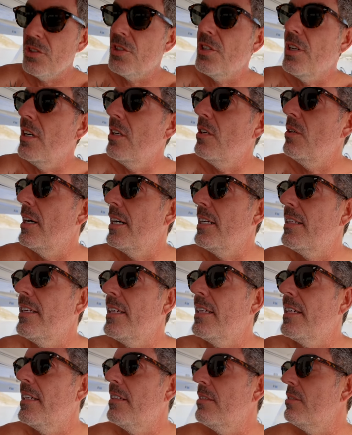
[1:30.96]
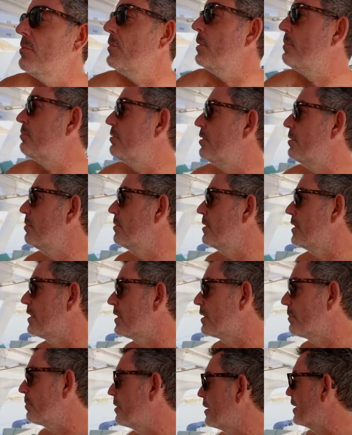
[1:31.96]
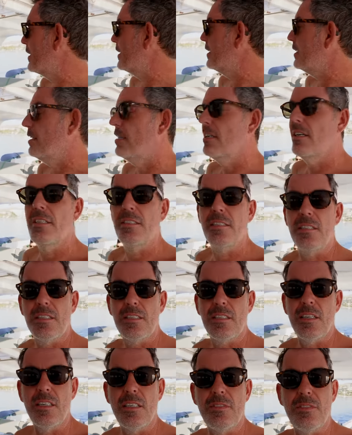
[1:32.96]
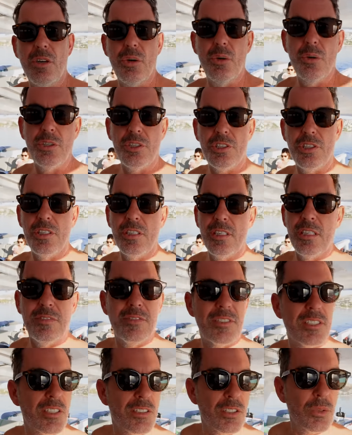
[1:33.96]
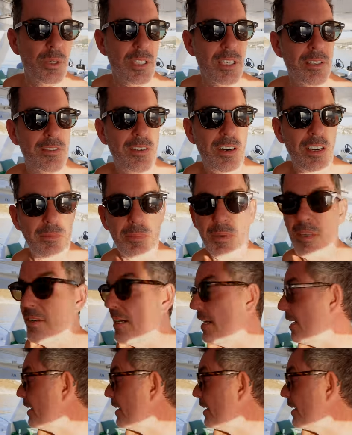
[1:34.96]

So I think we're probably going to play to the side of caution and go for the 25-mile